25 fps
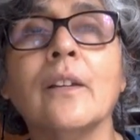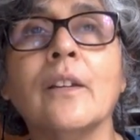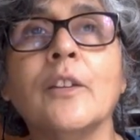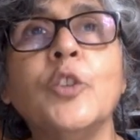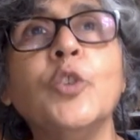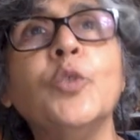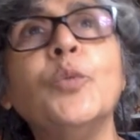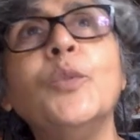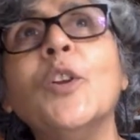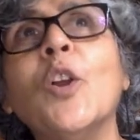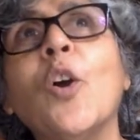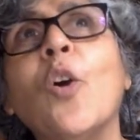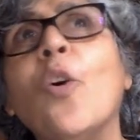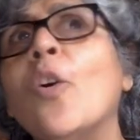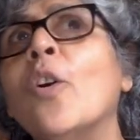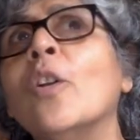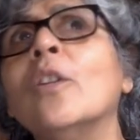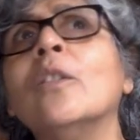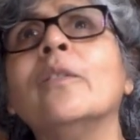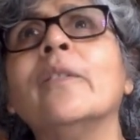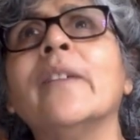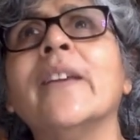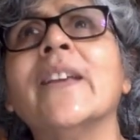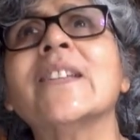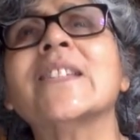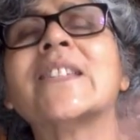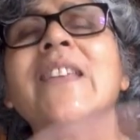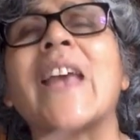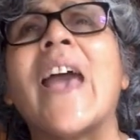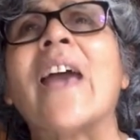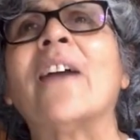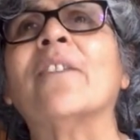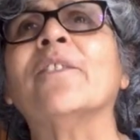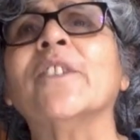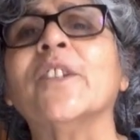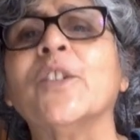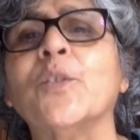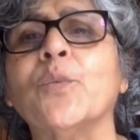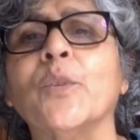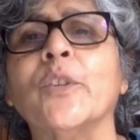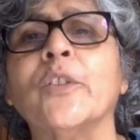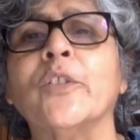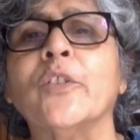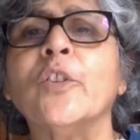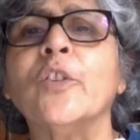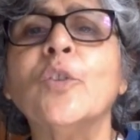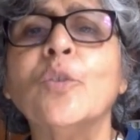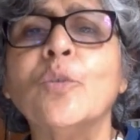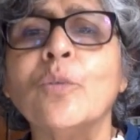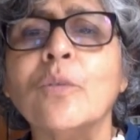You will always have it
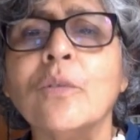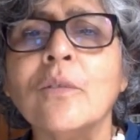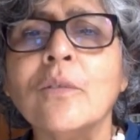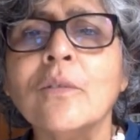with you.